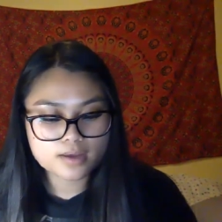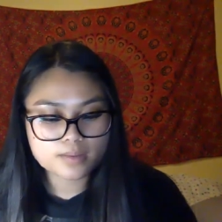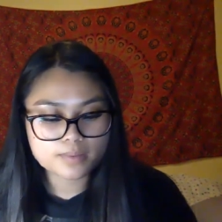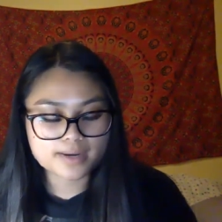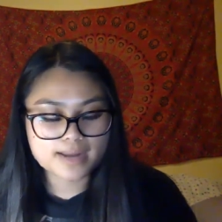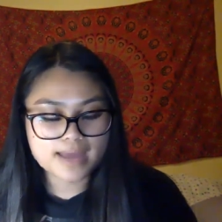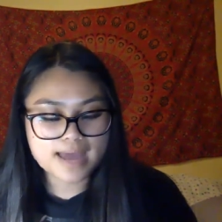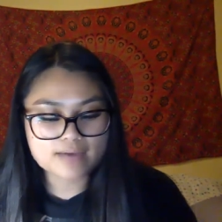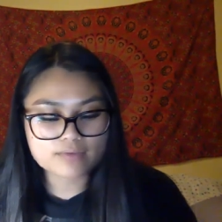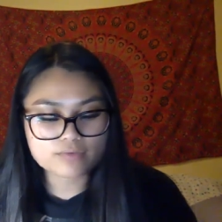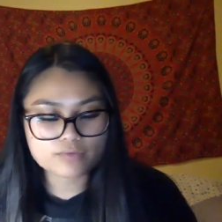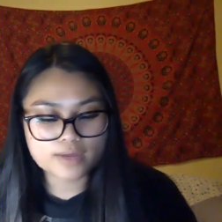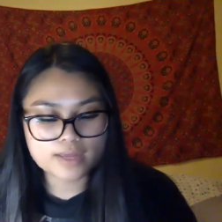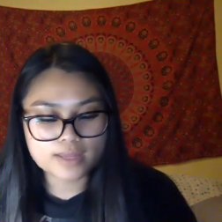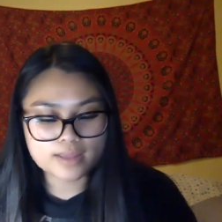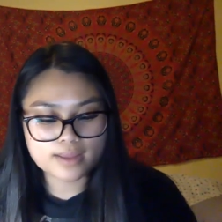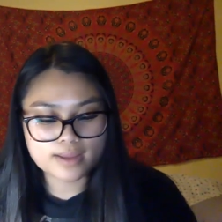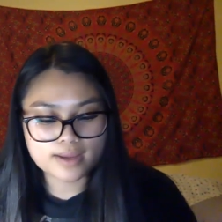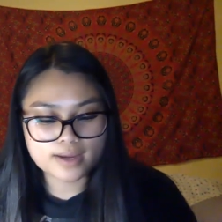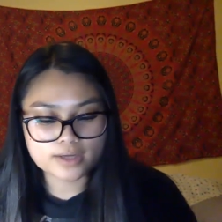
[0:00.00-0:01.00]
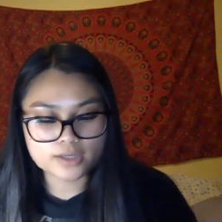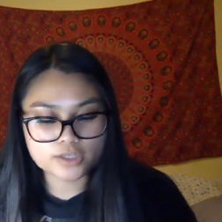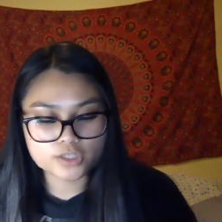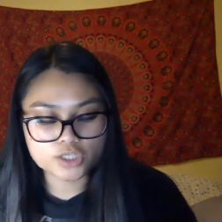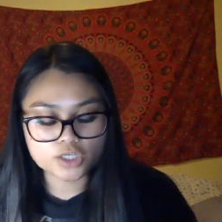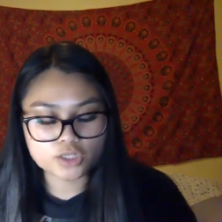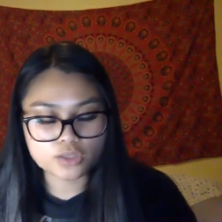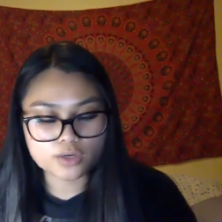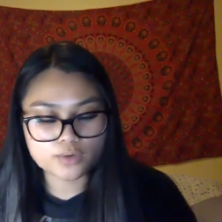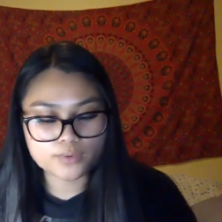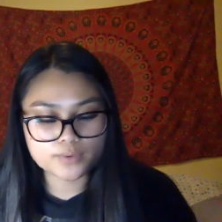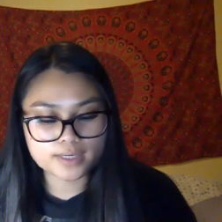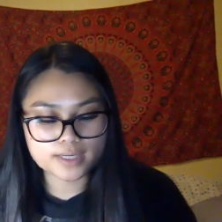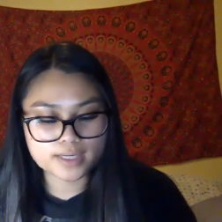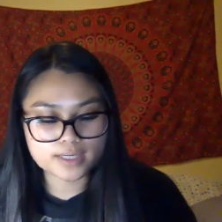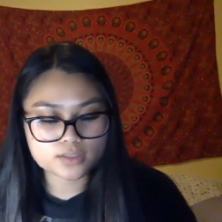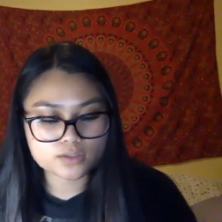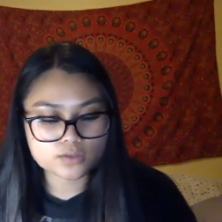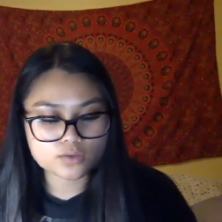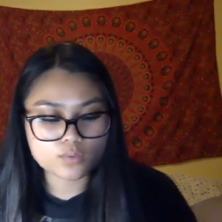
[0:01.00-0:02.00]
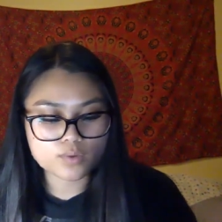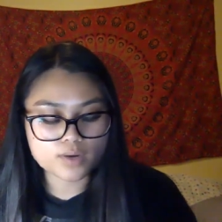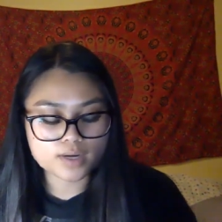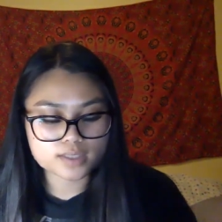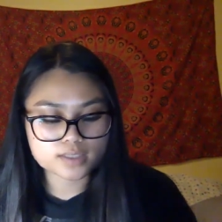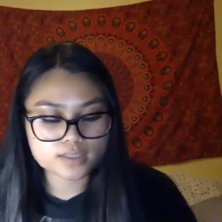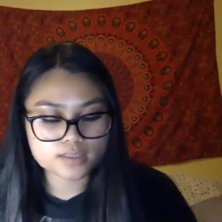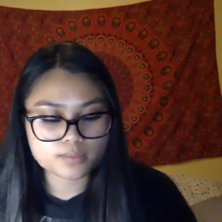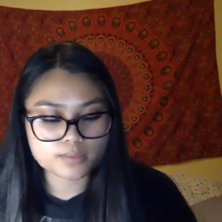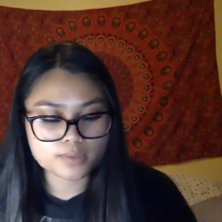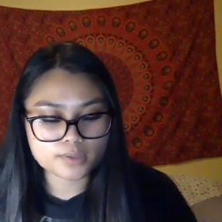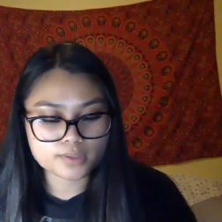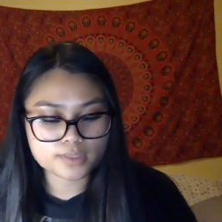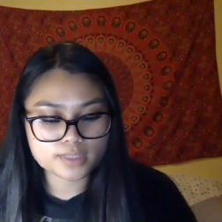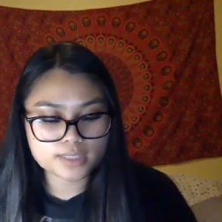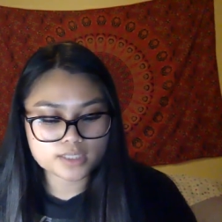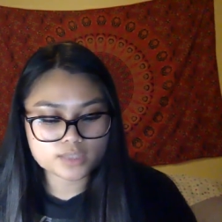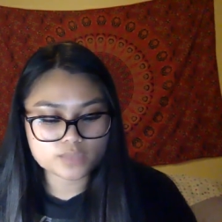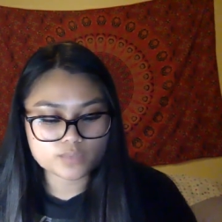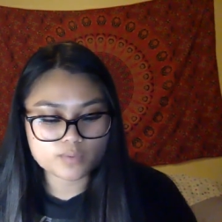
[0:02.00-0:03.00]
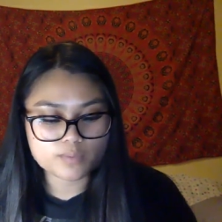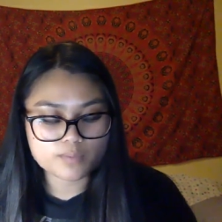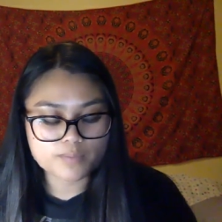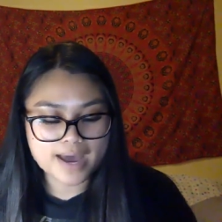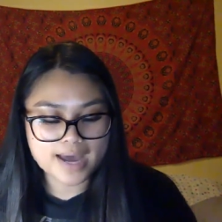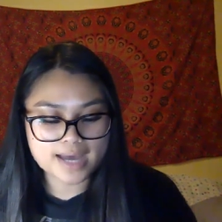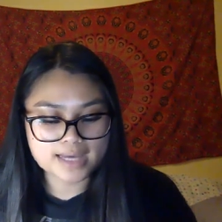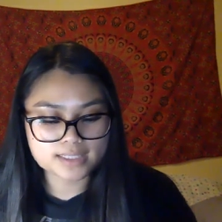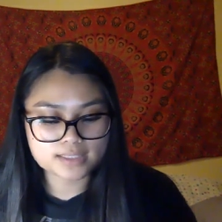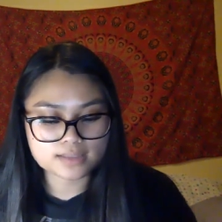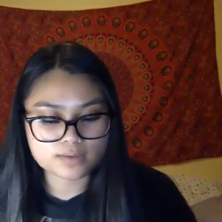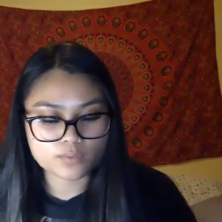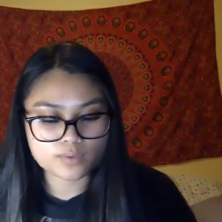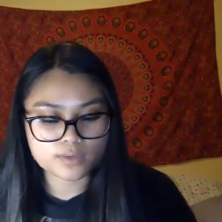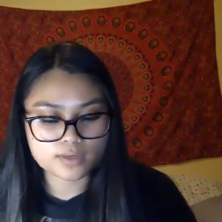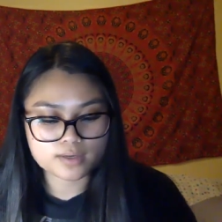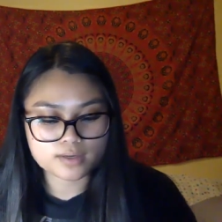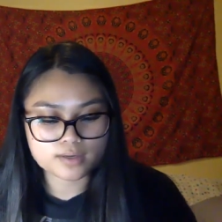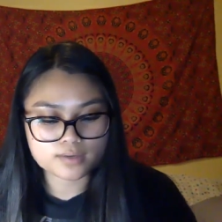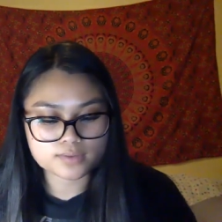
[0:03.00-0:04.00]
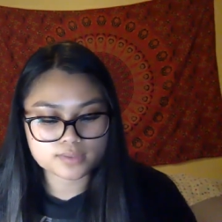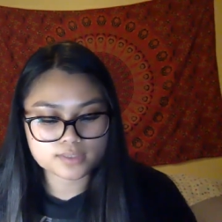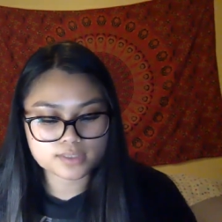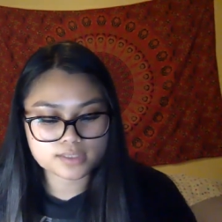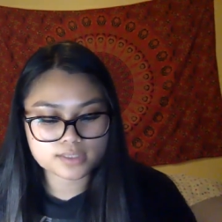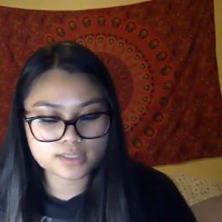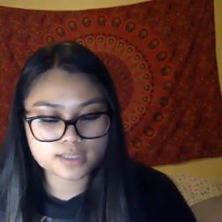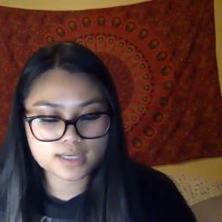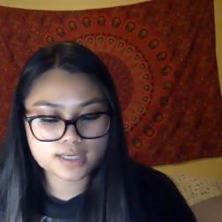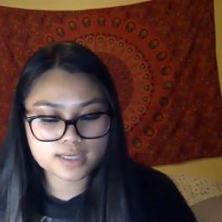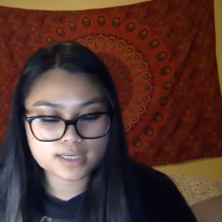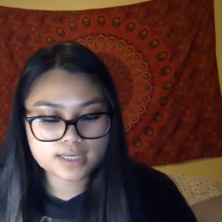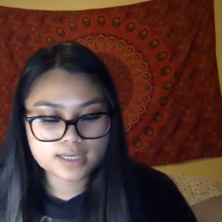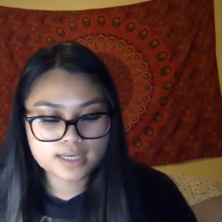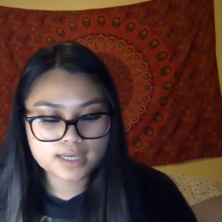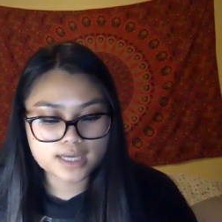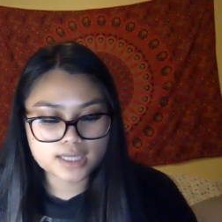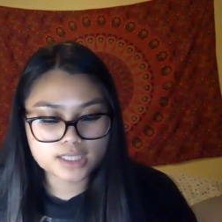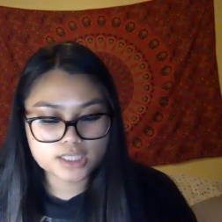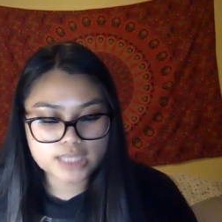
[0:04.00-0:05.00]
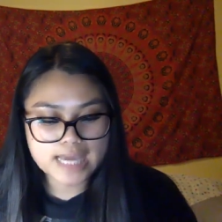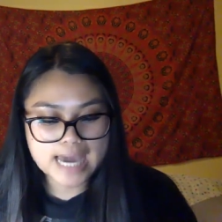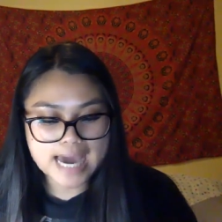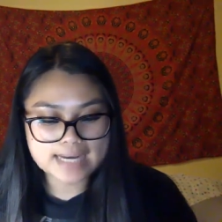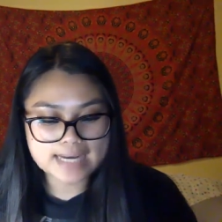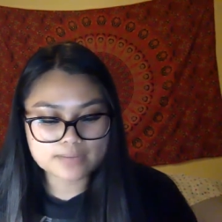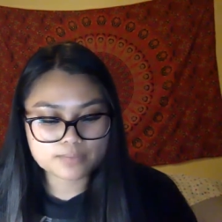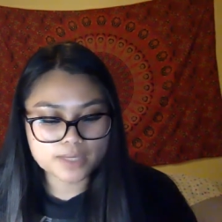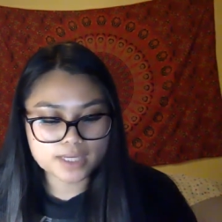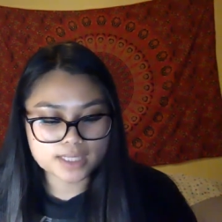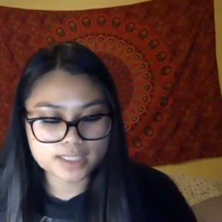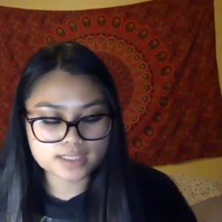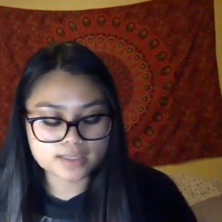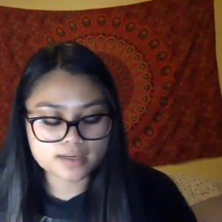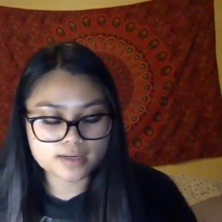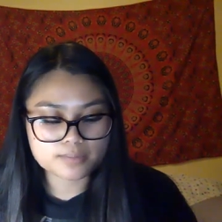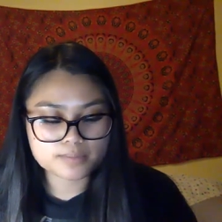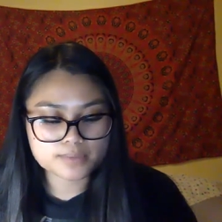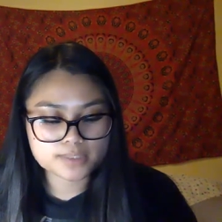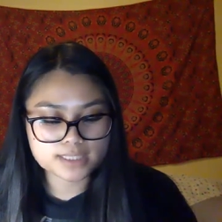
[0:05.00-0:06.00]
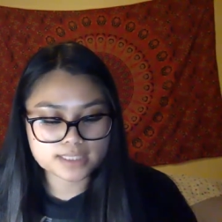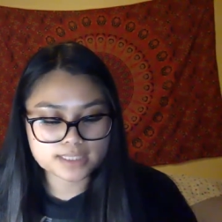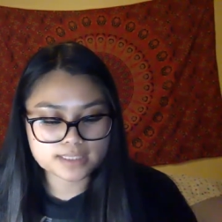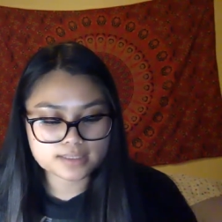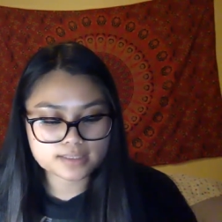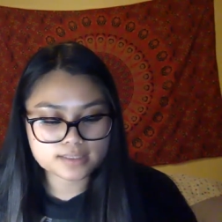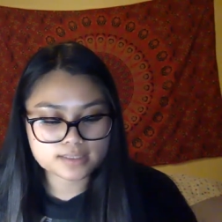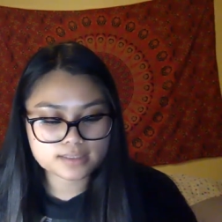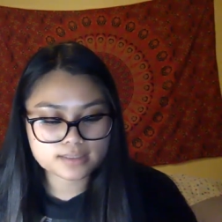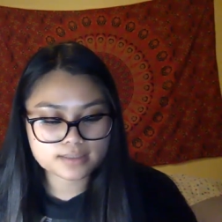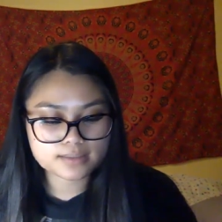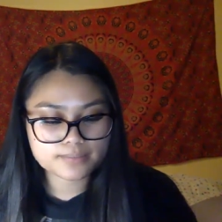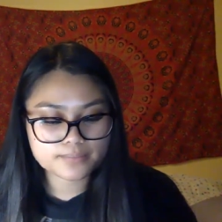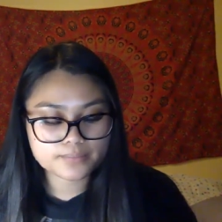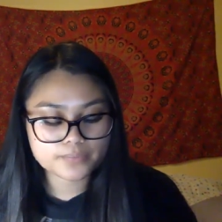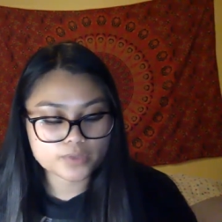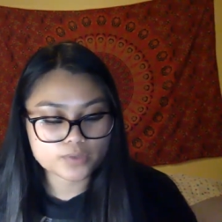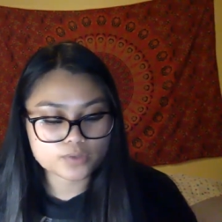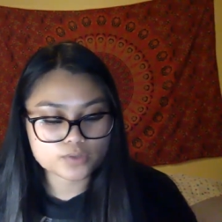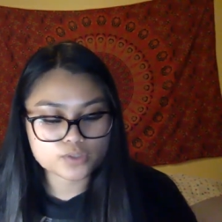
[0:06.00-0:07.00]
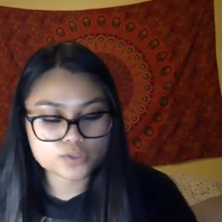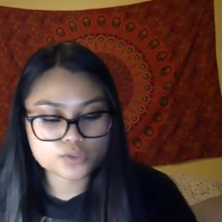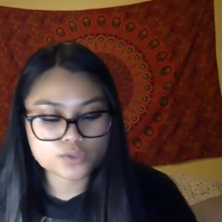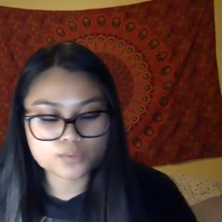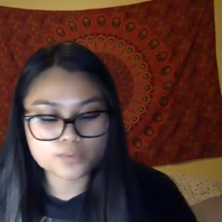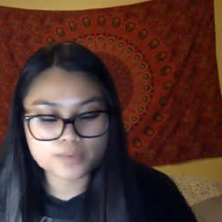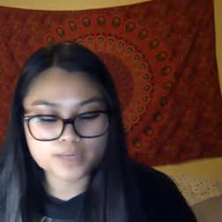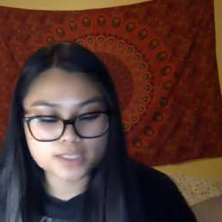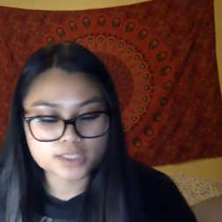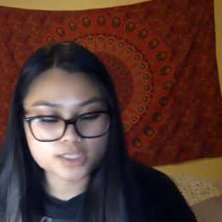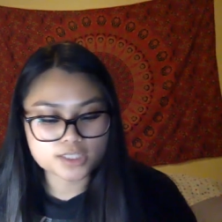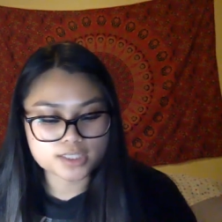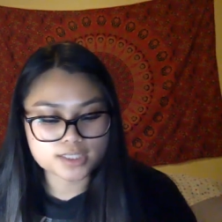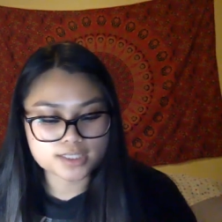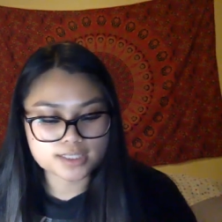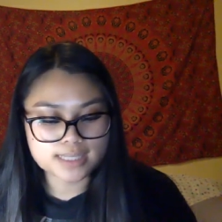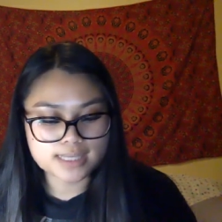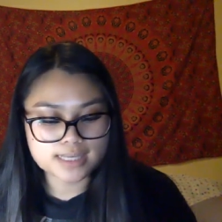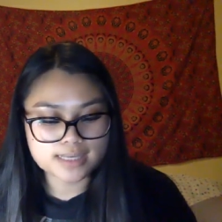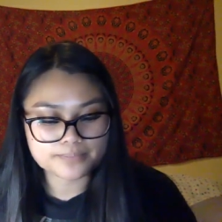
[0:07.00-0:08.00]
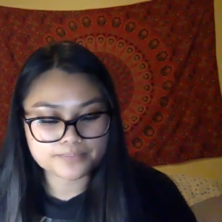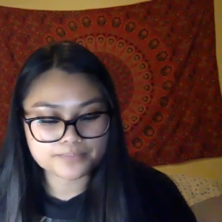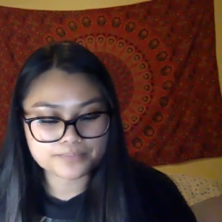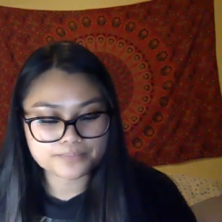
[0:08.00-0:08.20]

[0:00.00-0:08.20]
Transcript: But halfway there, she lowered it to watch the buildings whip past the windows, and she hadn't picked it up since. There was too much to see.